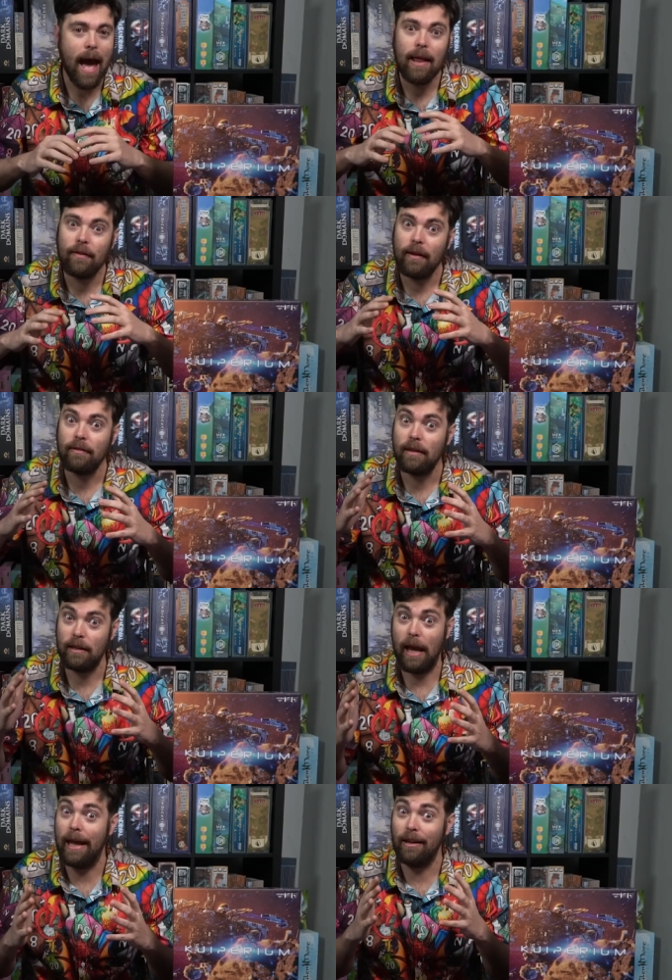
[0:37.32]
and thusly
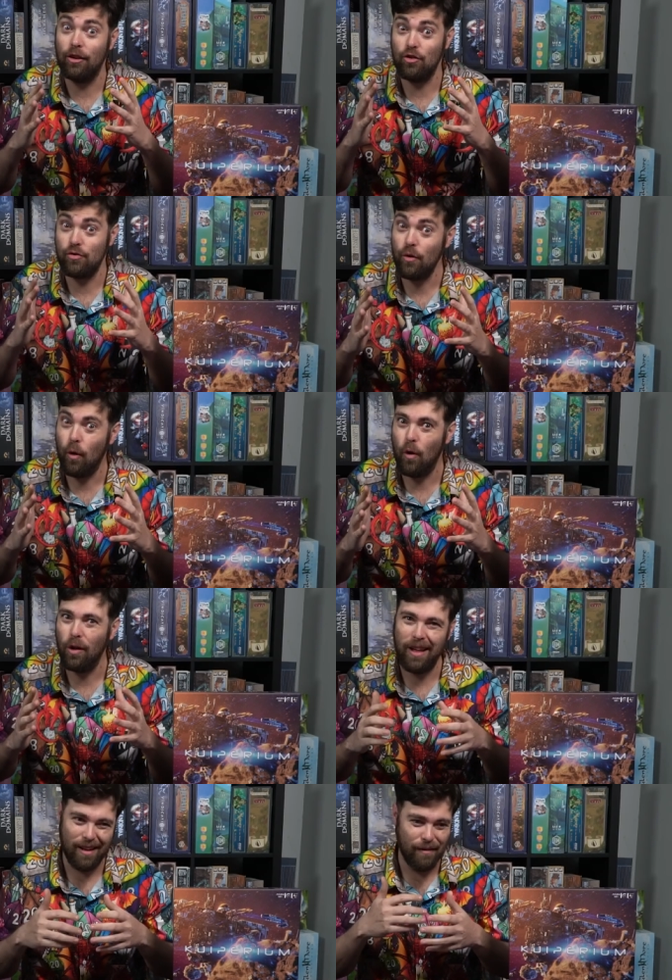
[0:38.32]
gain
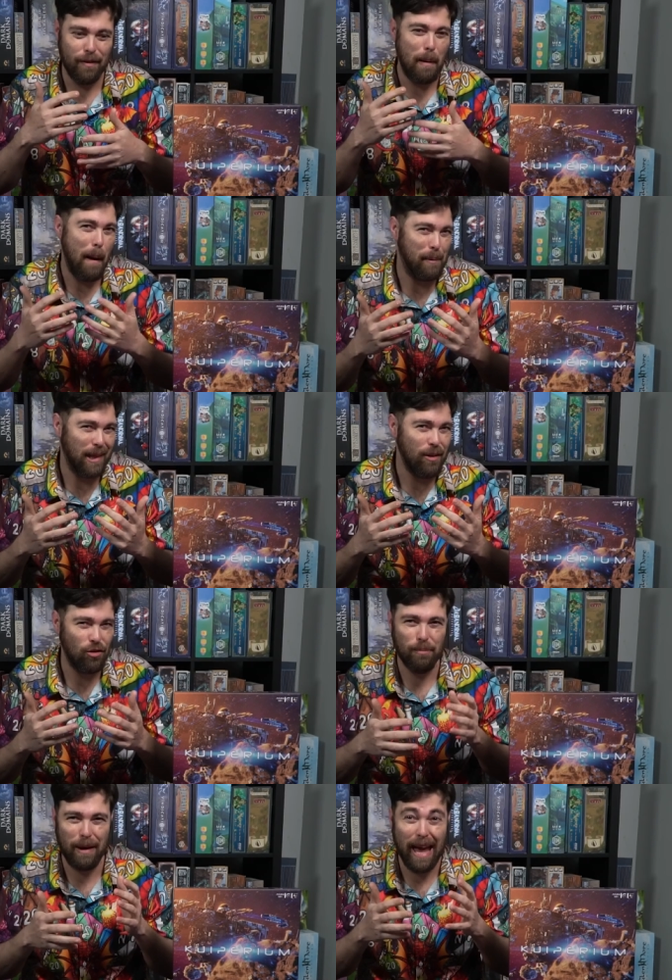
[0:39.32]
control of the
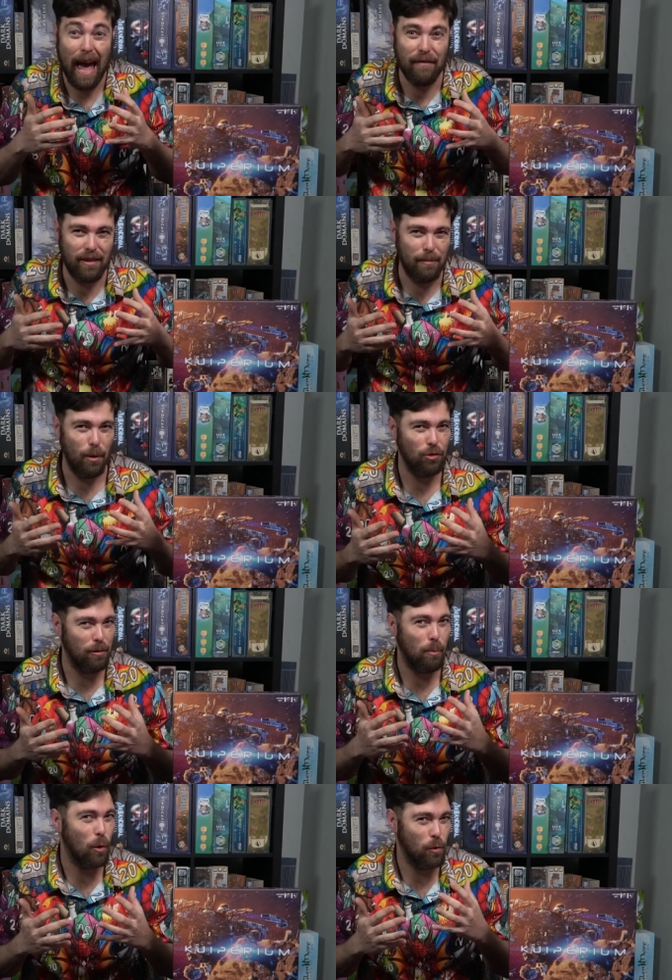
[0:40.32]
population by having the most
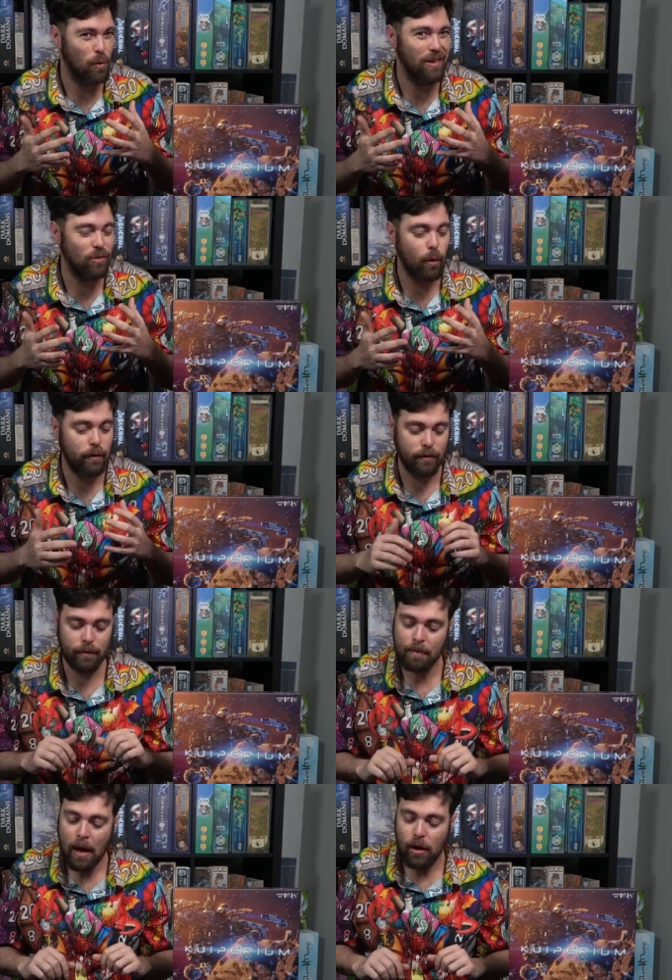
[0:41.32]
important
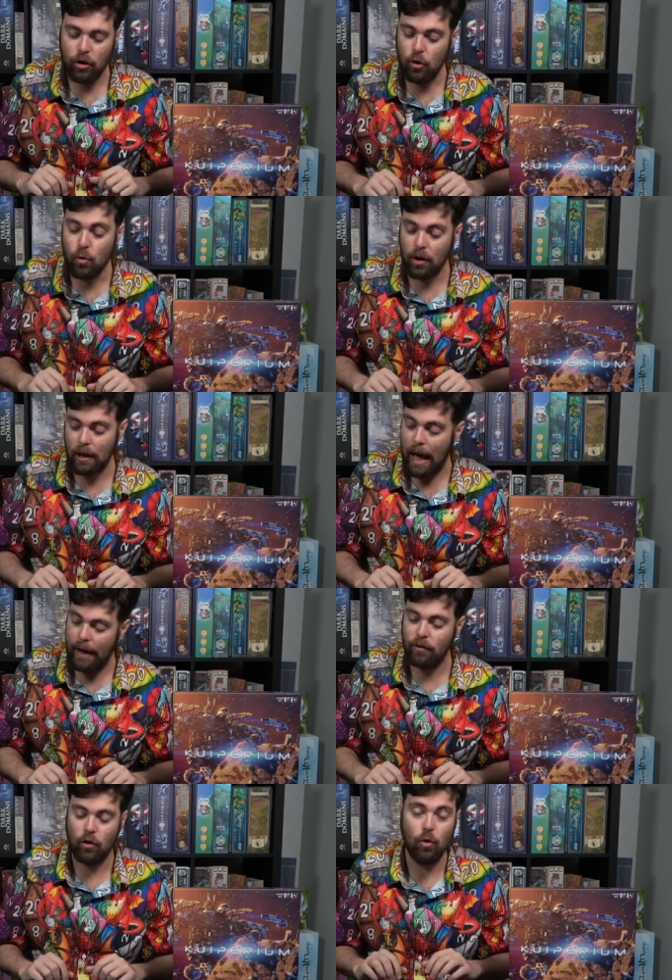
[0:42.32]
resource.
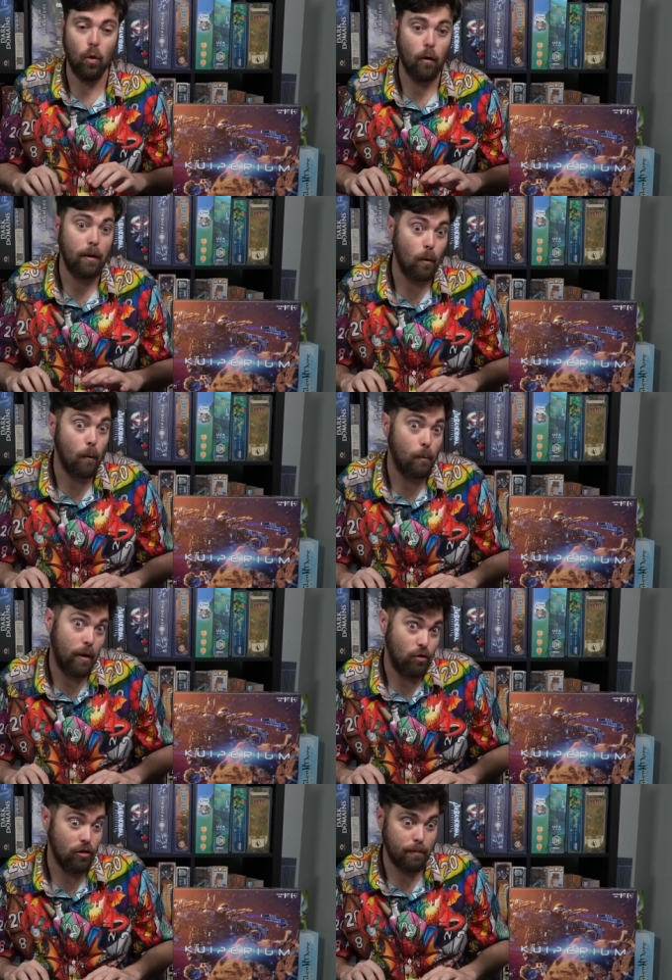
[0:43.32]
Utilize your
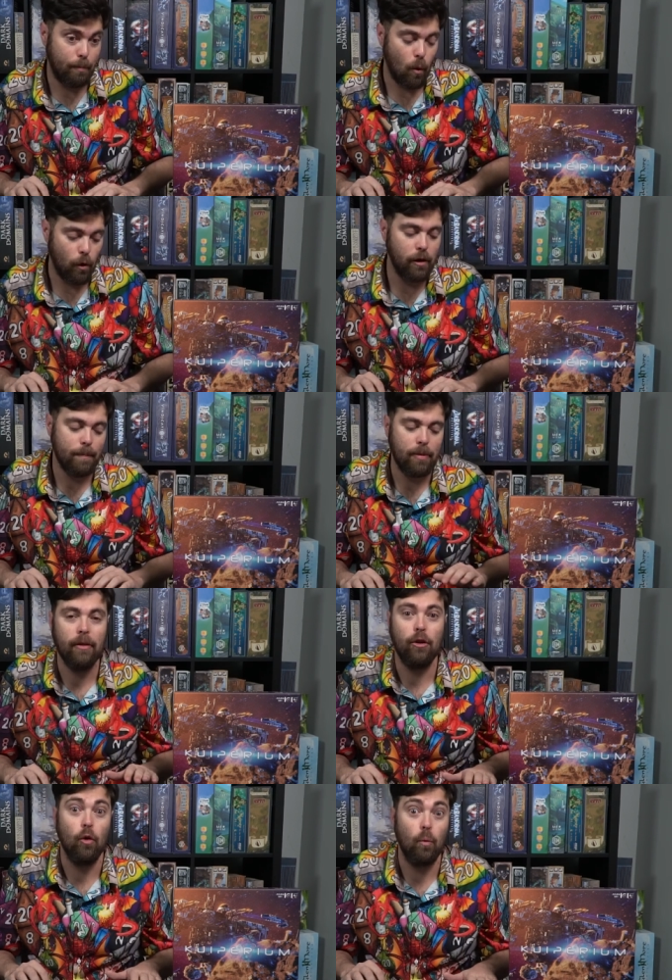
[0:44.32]
corporation's board,
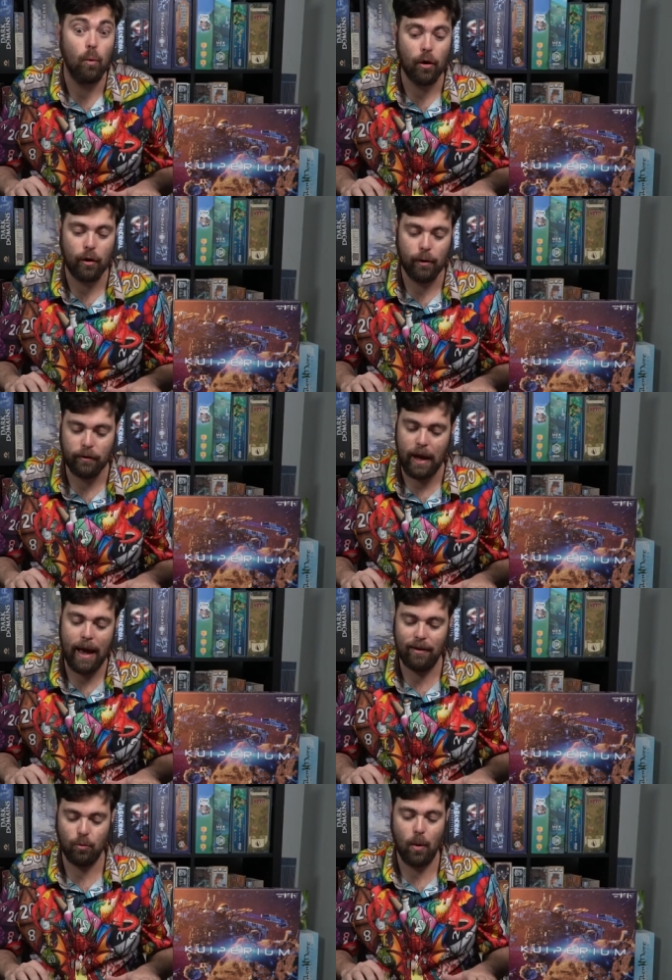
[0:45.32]
your workers,
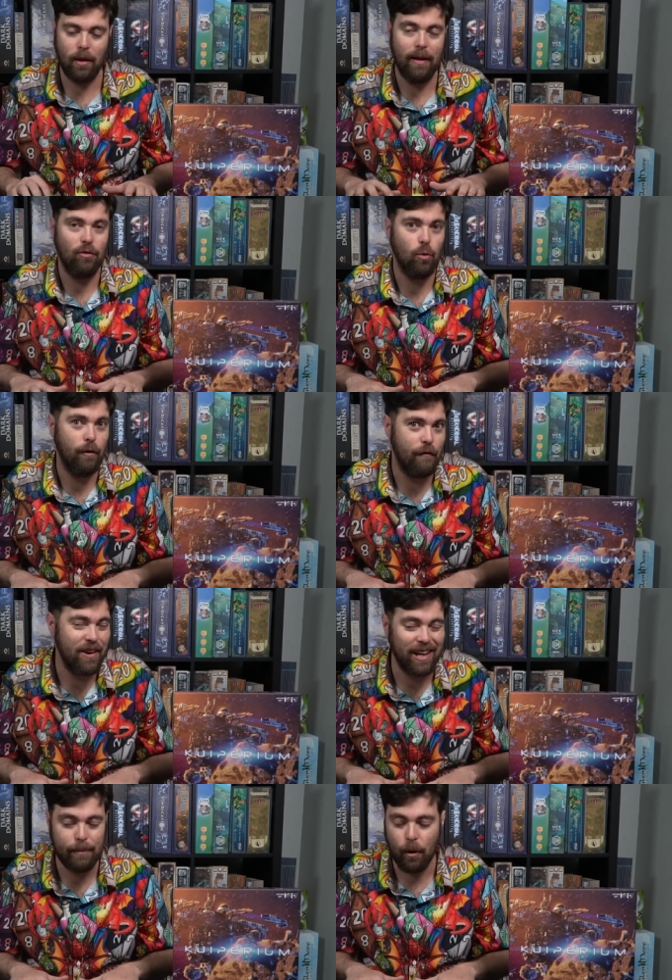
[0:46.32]
as well as your
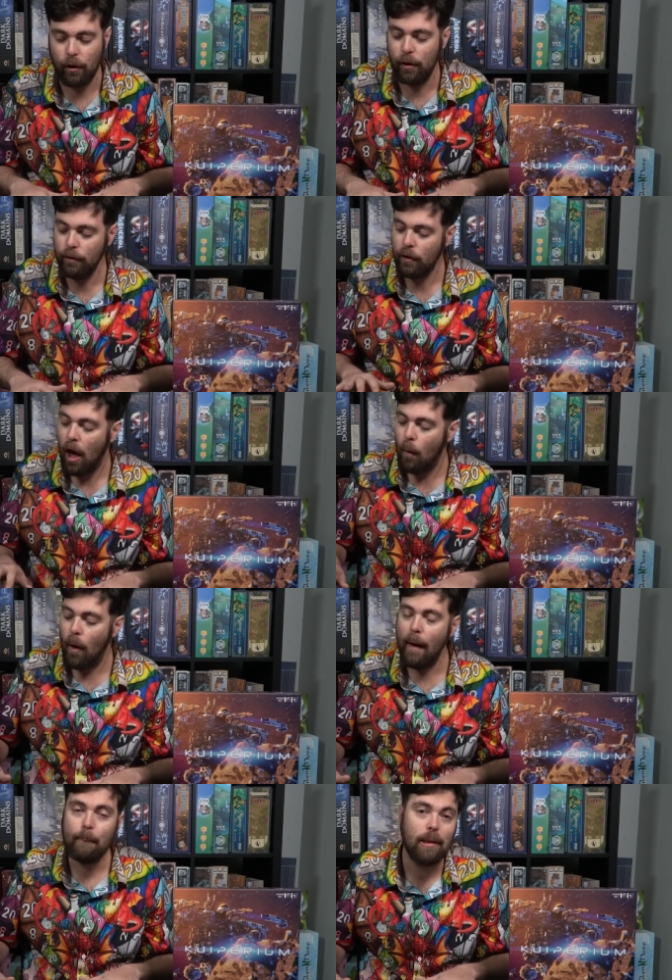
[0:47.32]
affinity markers
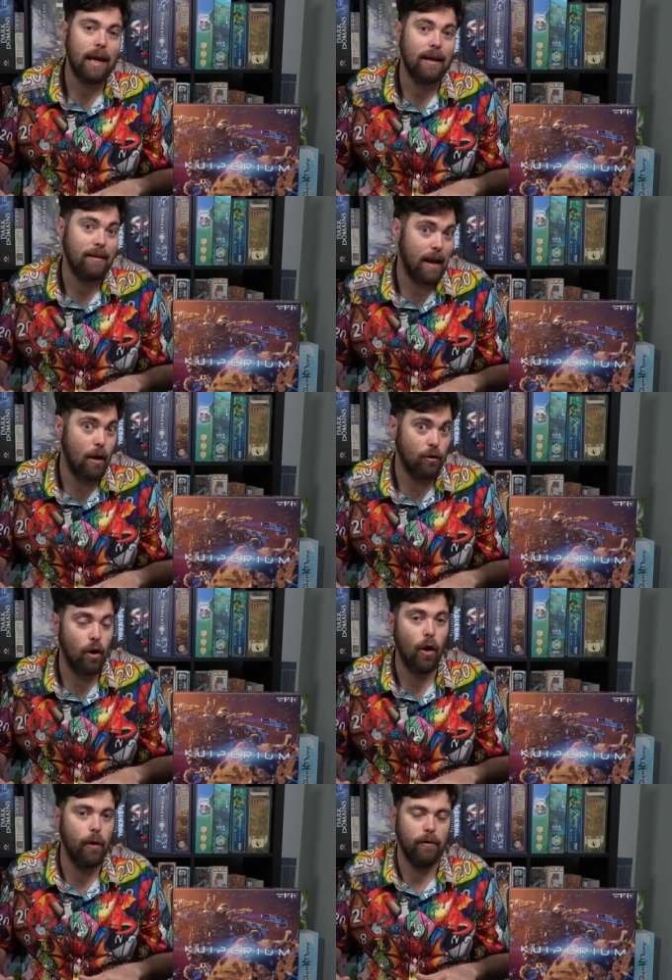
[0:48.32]
while playing down
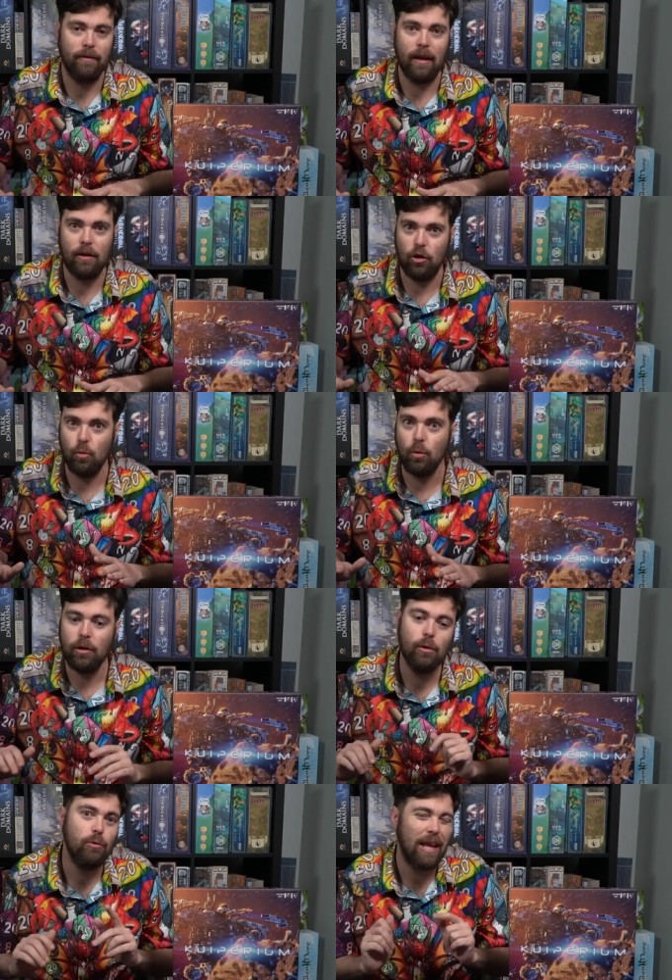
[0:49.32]
cards that you will
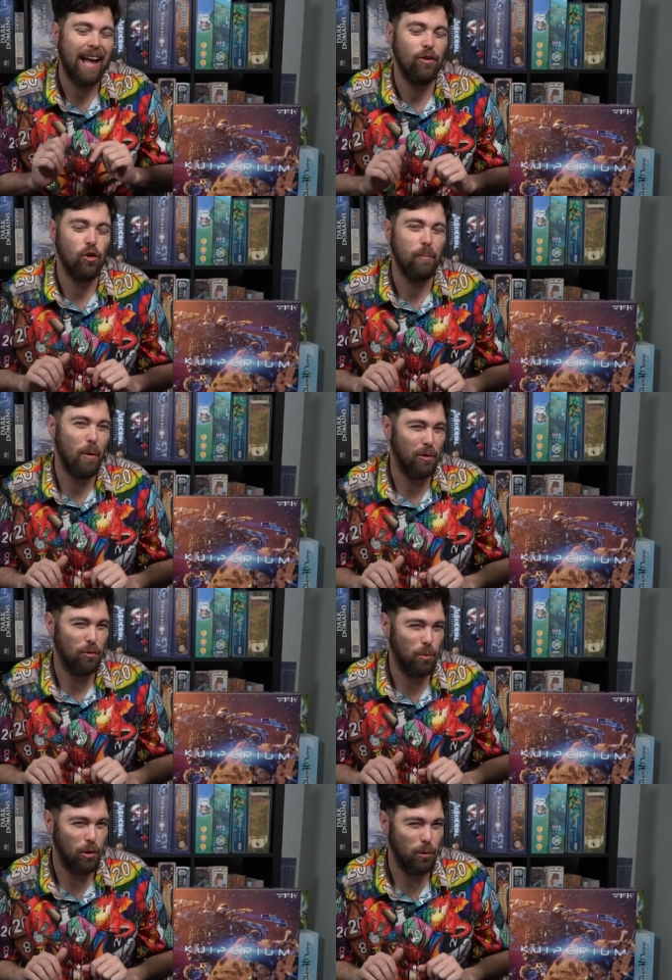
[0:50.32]
use and your
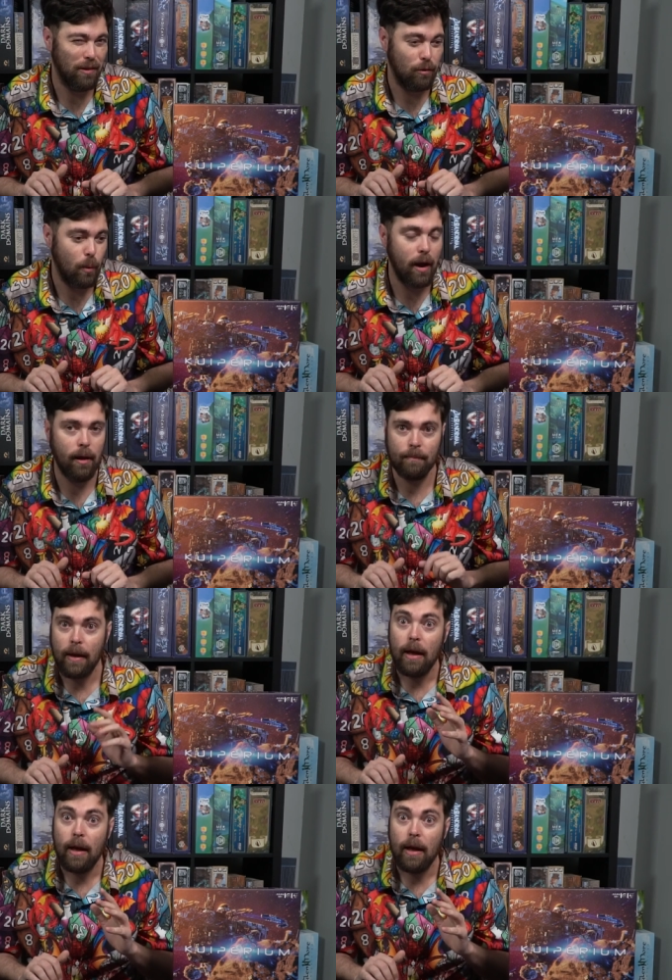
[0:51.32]
opponents will use as well.